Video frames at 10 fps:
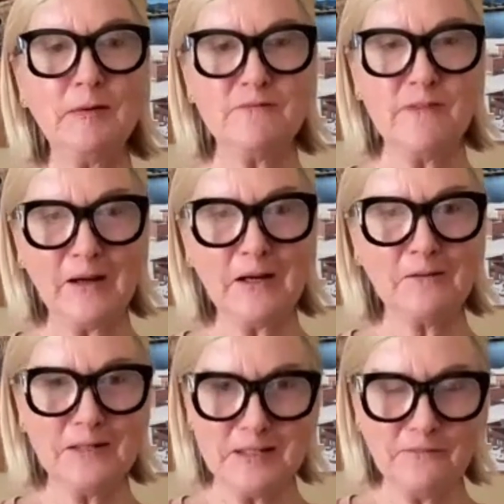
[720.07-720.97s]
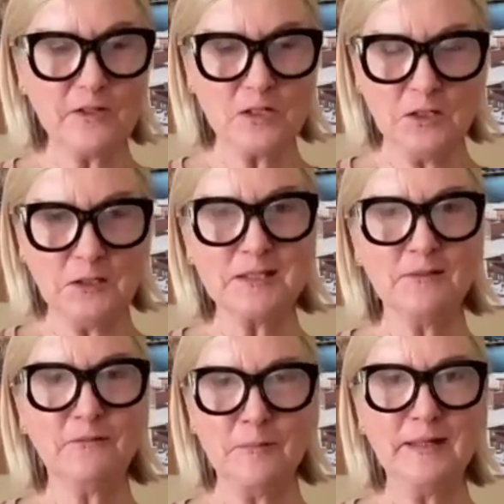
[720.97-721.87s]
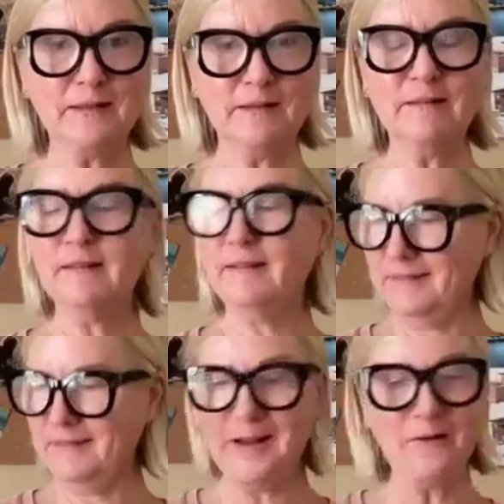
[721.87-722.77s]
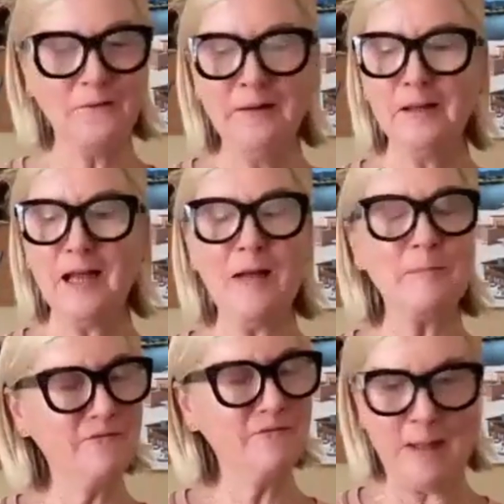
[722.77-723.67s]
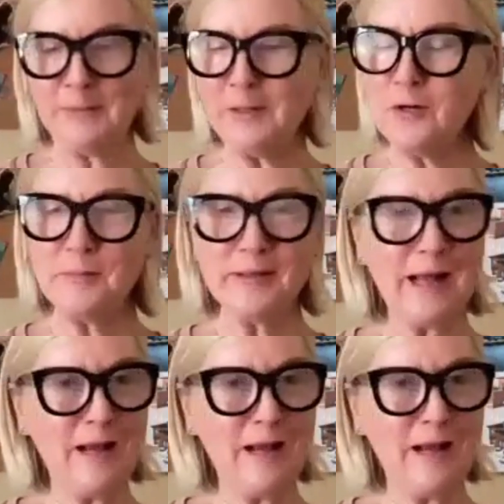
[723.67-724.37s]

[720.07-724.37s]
been very difficult for me to, you know, I'm a family woman.